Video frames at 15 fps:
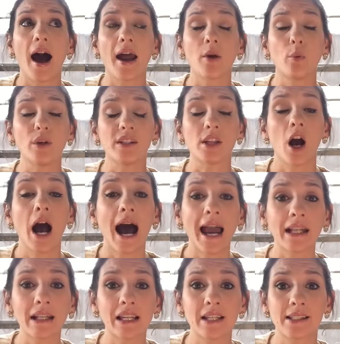I would
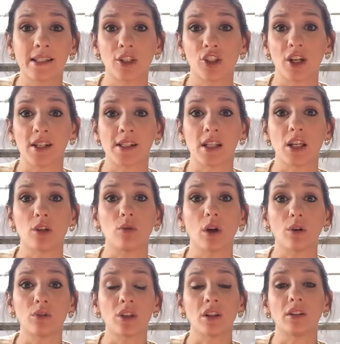highly suggest that you
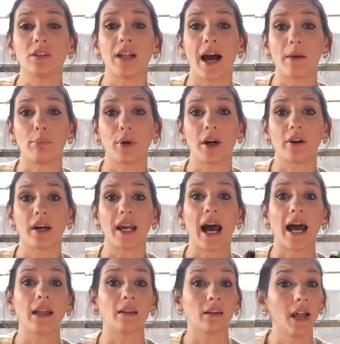go to the library.
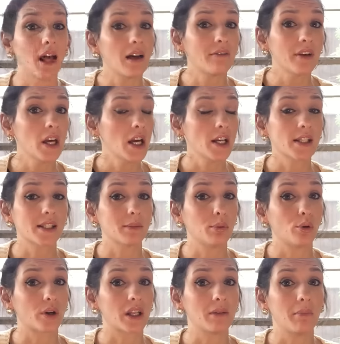I love
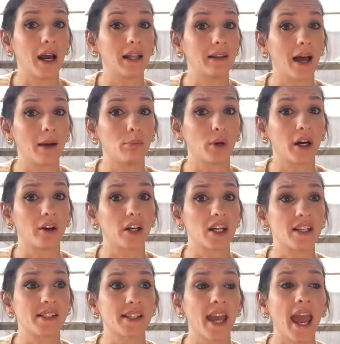supporting my
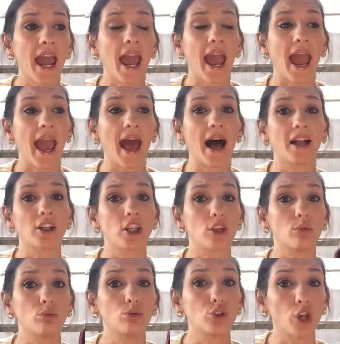libraries, and
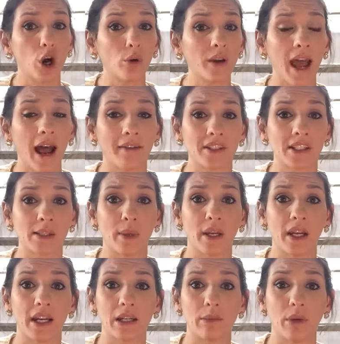you don't have to
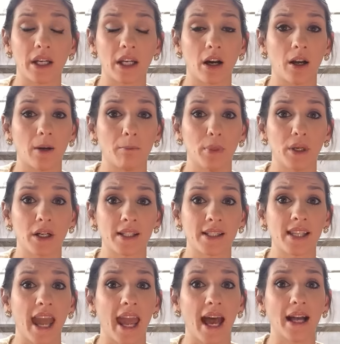spend any money on
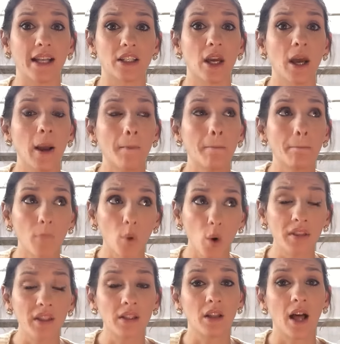books, and
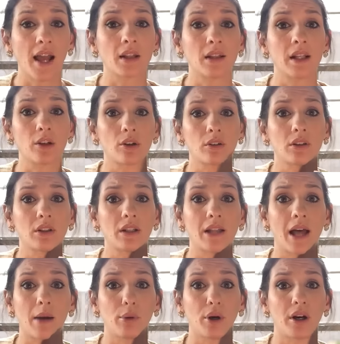more than likely your
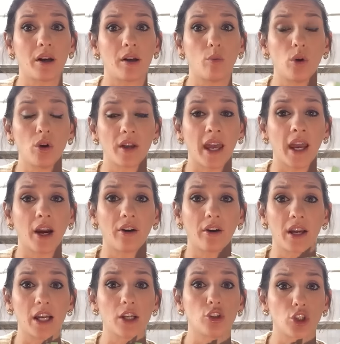library will
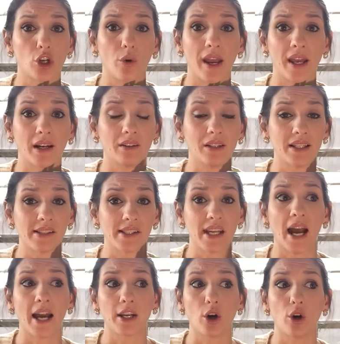carry Johanna
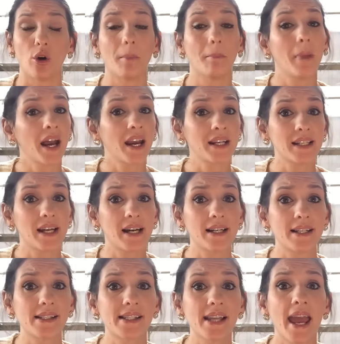Lindsey. I know mine
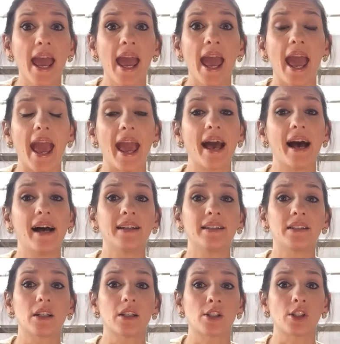does,
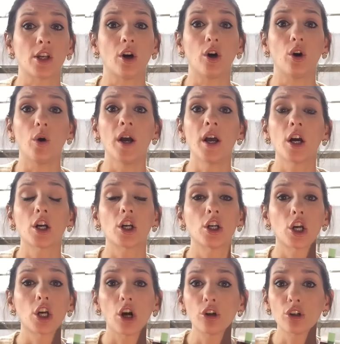and so
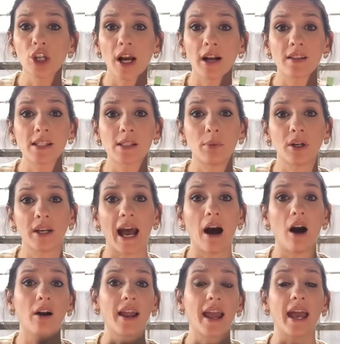go check this book
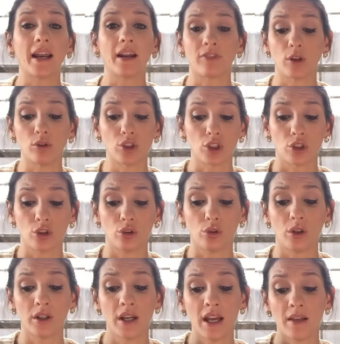out. And if you
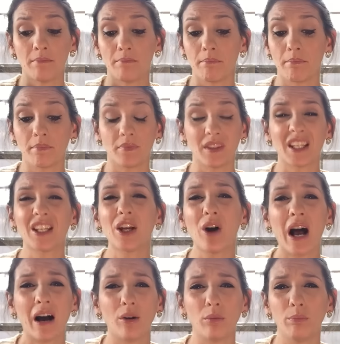do, you know
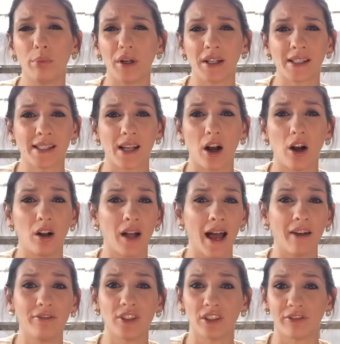how books all
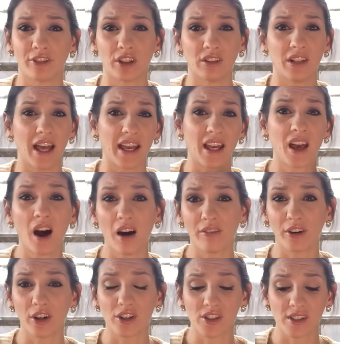have different like
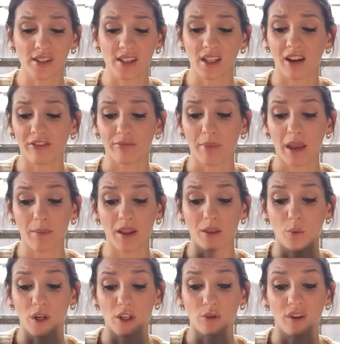covers and stuff, maybe
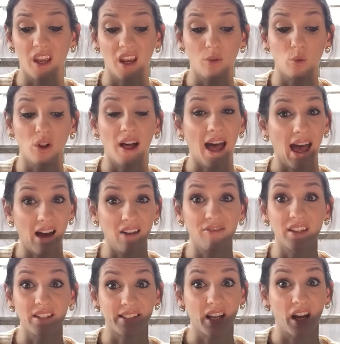the one you get will
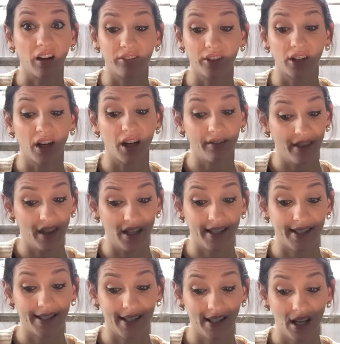have this cover of
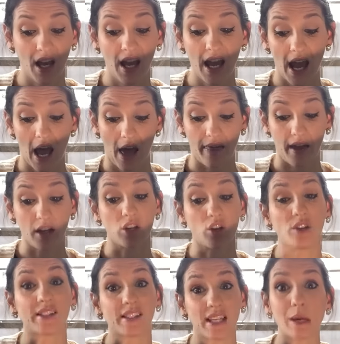this, and then
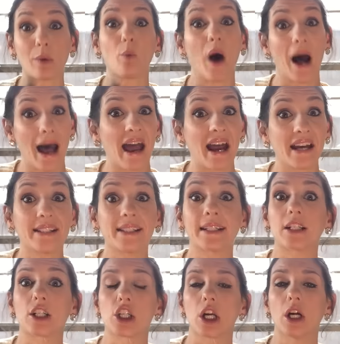you'll see why I
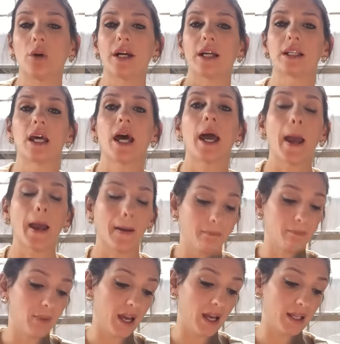didn't show it.
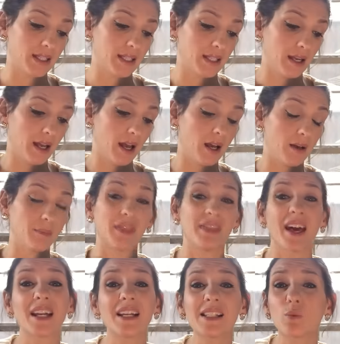But um,
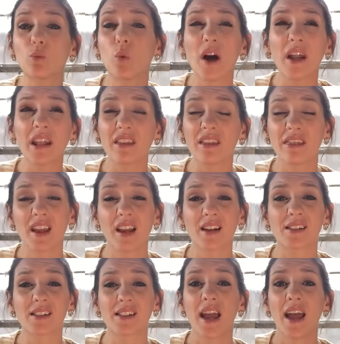that is one of the
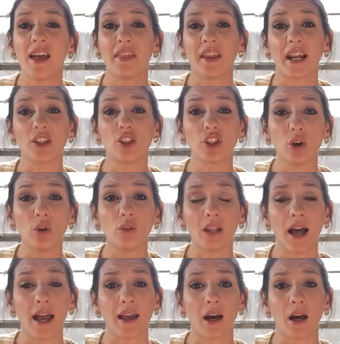things that I don't
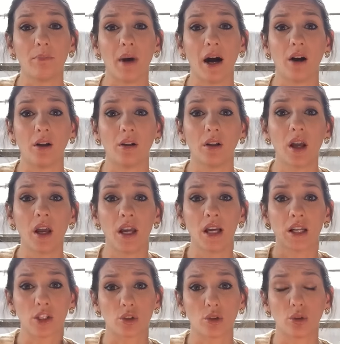like about
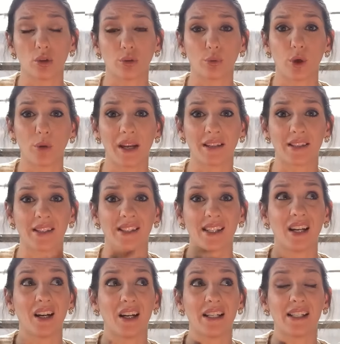historical romances
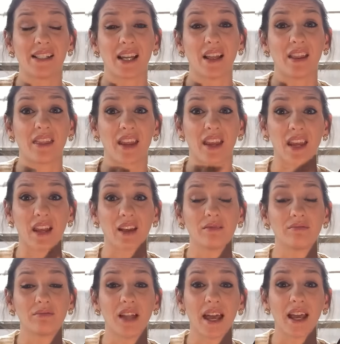is the
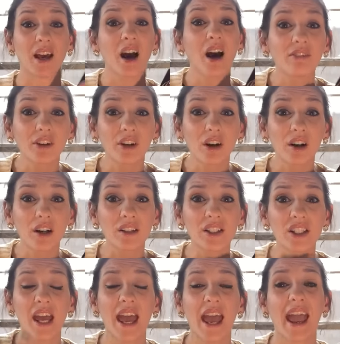like cover
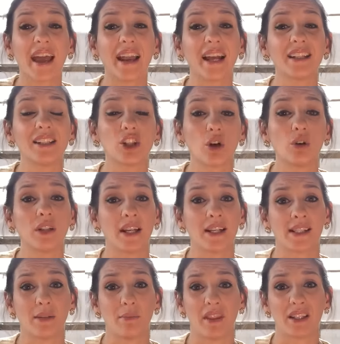art, and I don't
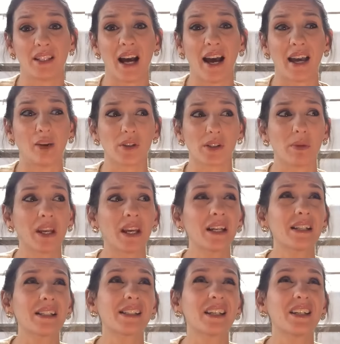like some of the titles
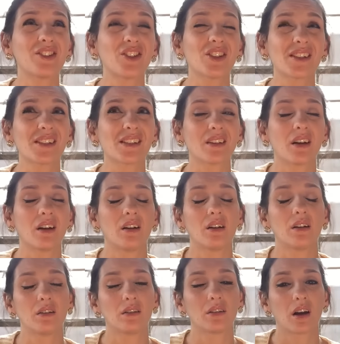because it just,
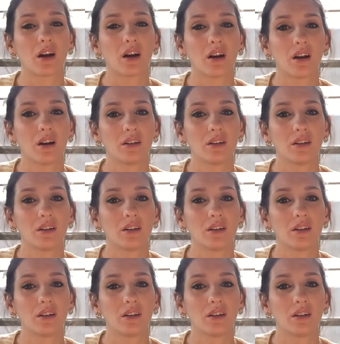oh,